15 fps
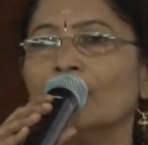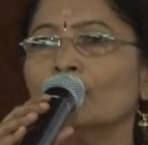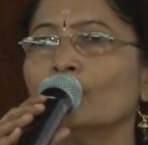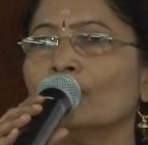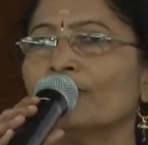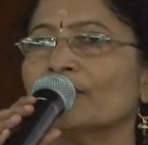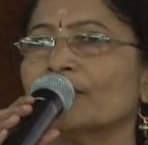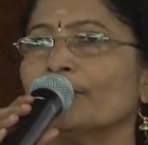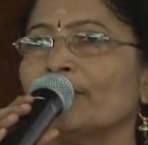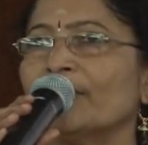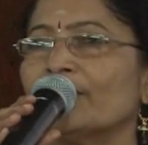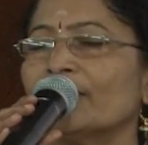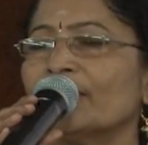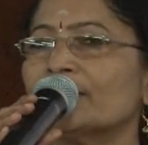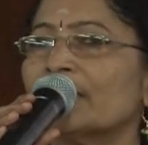U for the
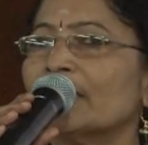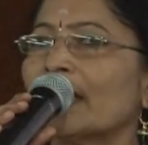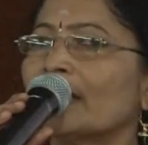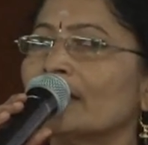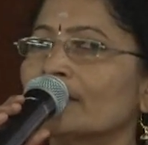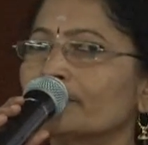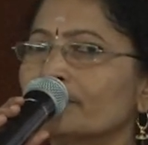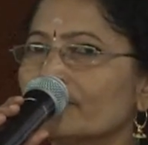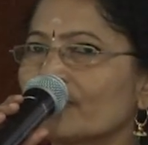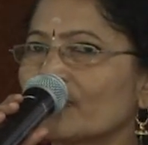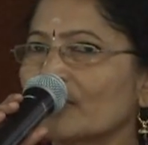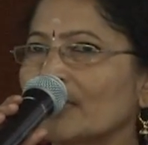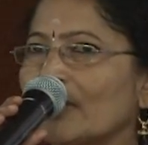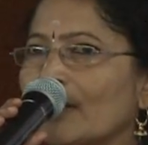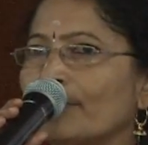mid region, and M
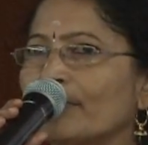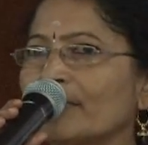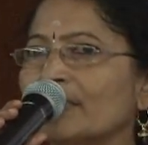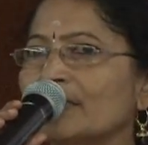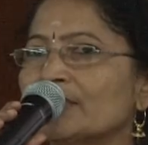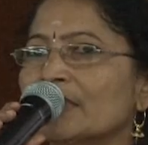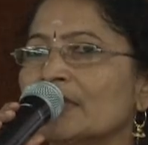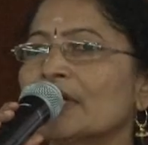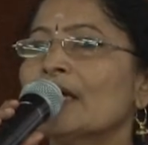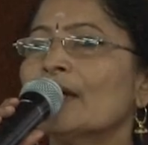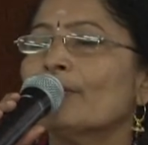for the upper region.